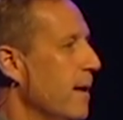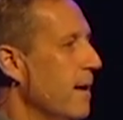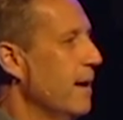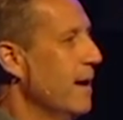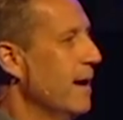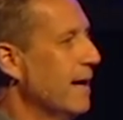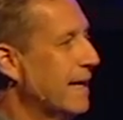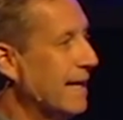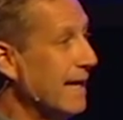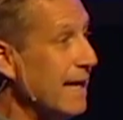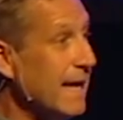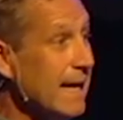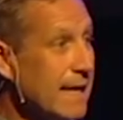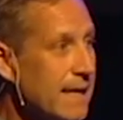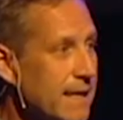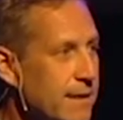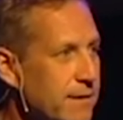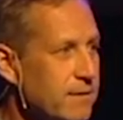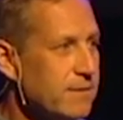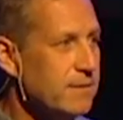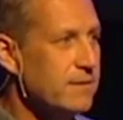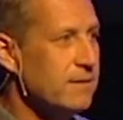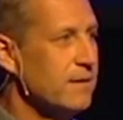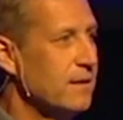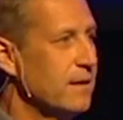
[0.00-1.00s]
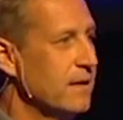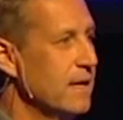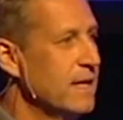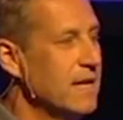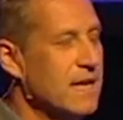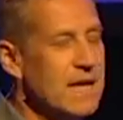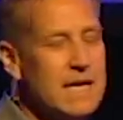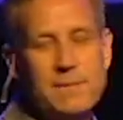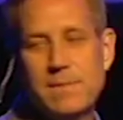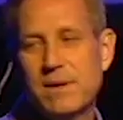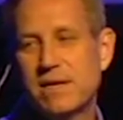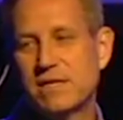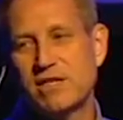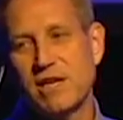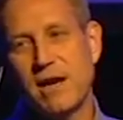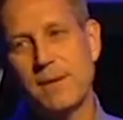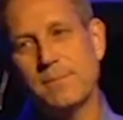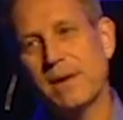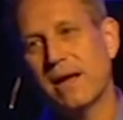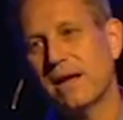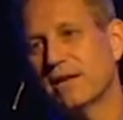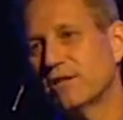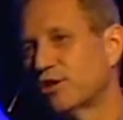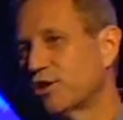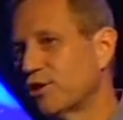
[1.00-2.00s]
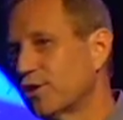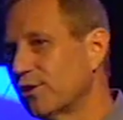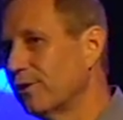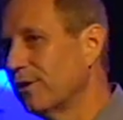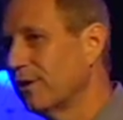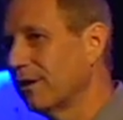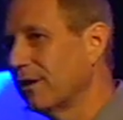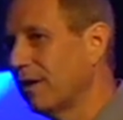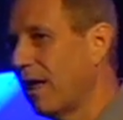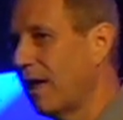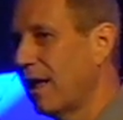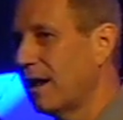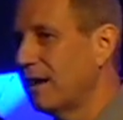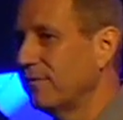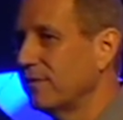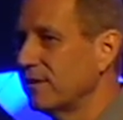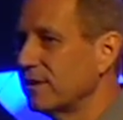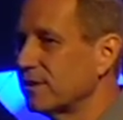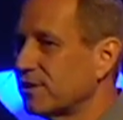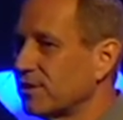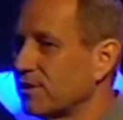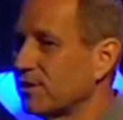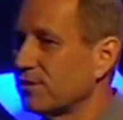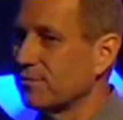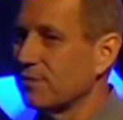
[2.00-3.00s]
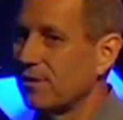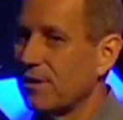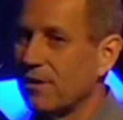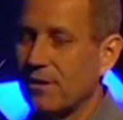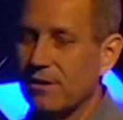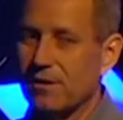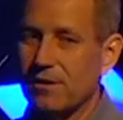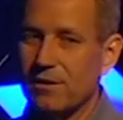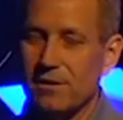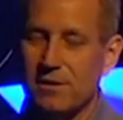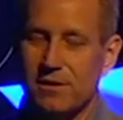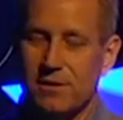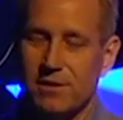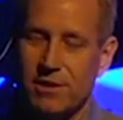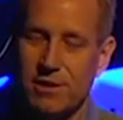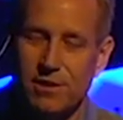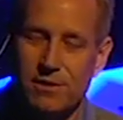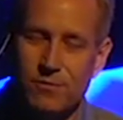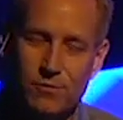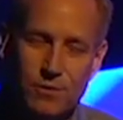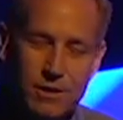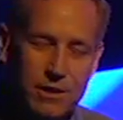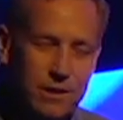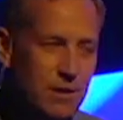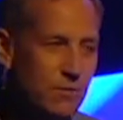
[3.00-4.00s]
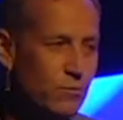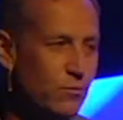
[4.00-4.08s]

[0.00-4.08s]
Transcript: Again, an image I'm not sure a lot of us can really